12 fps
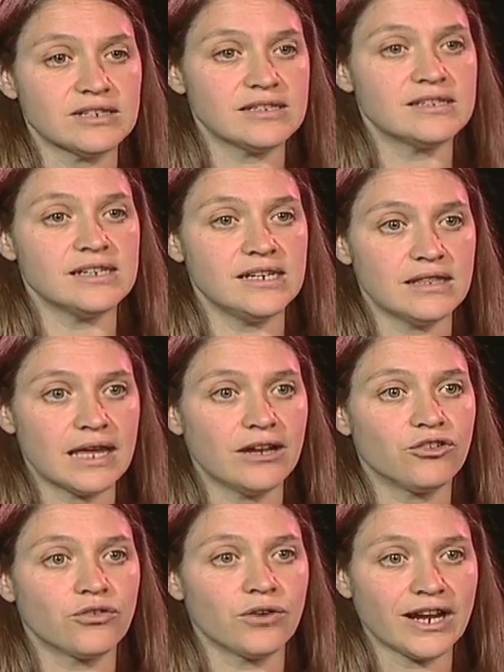to see
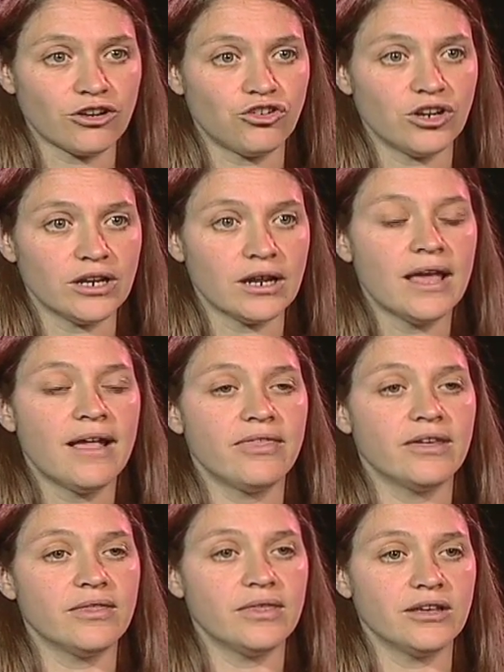that direction
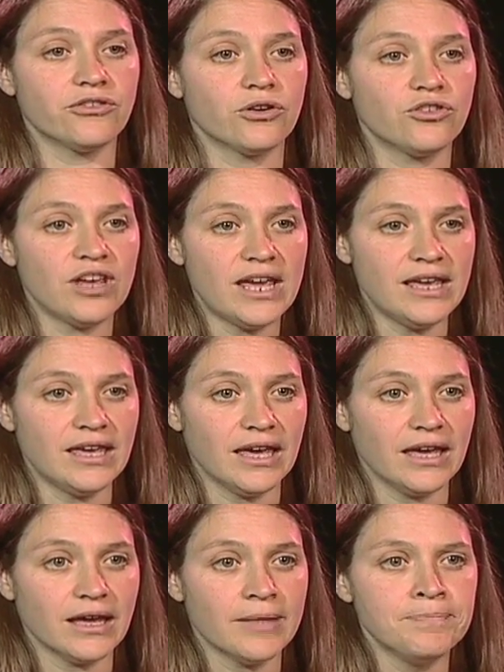that things are
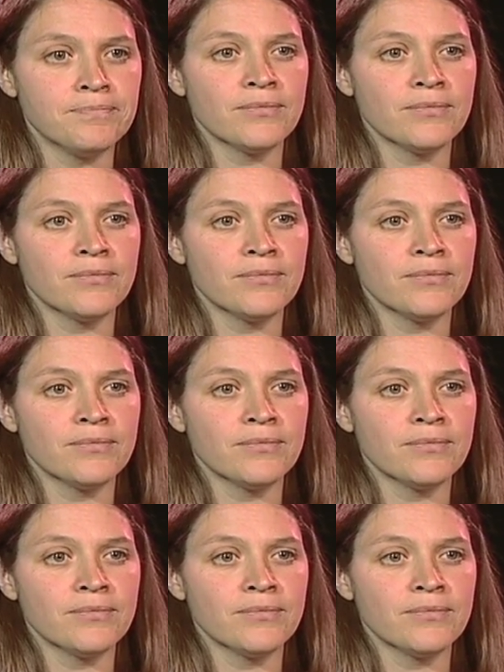taking.